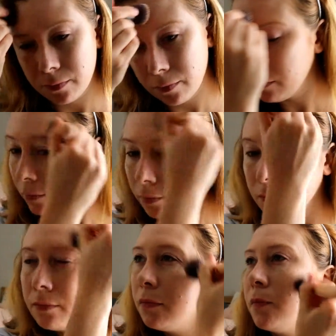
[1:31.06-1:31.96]
layers of
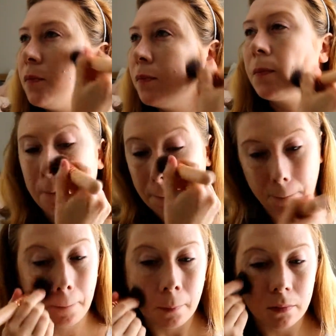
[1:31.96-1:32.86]
this just to make sure that
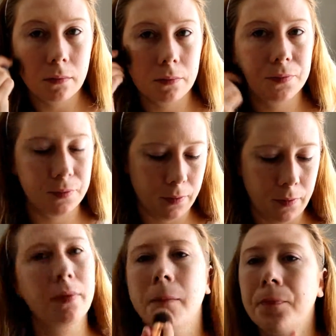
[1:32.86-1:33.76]
my skin is
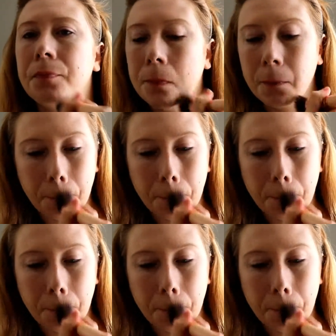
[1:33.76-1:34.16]
extra white.